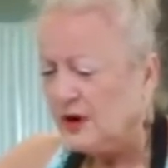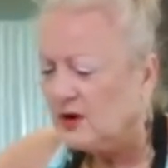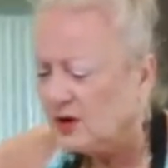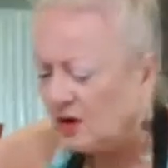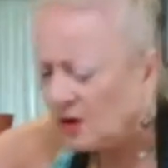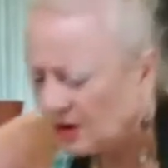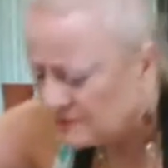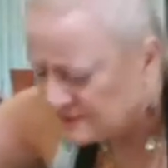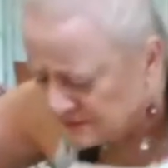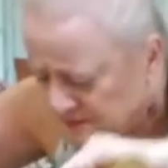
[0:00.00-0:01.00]
Oh,
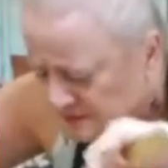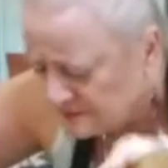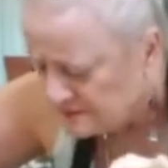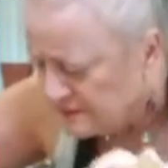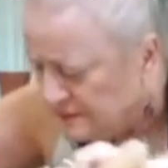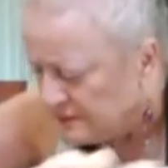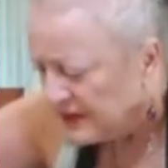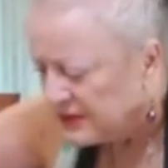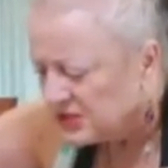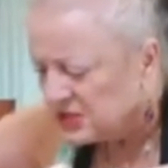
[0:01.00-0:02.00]

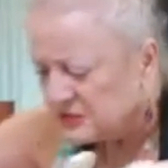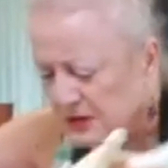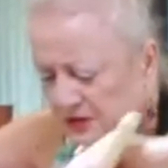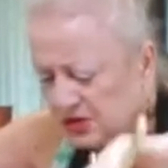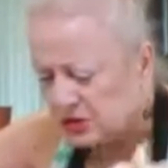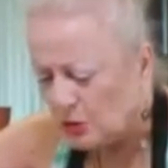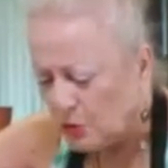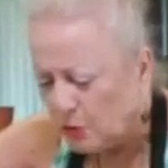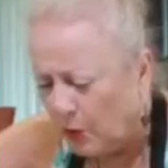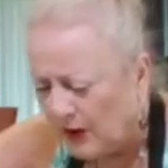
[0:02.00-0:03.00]
and it smells so
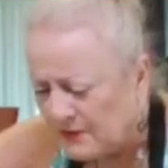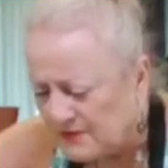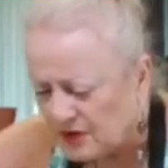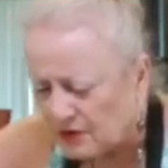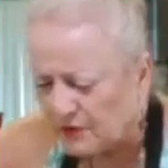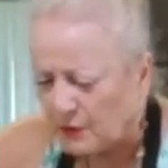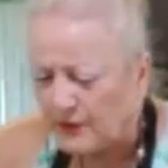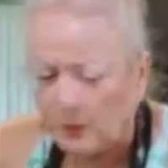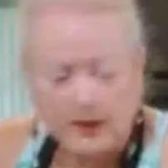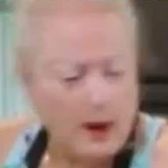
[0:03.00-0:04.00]
wonderful.
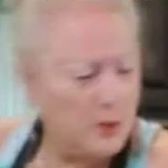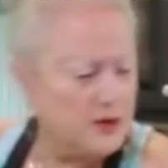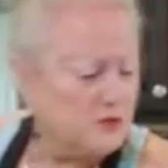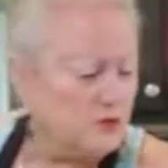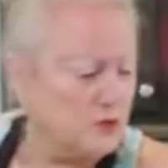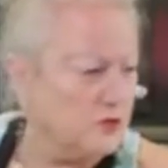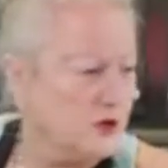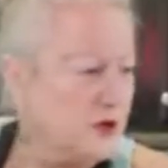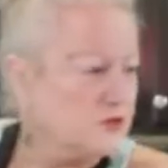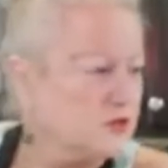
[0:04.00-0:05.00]
Now what I want to do now to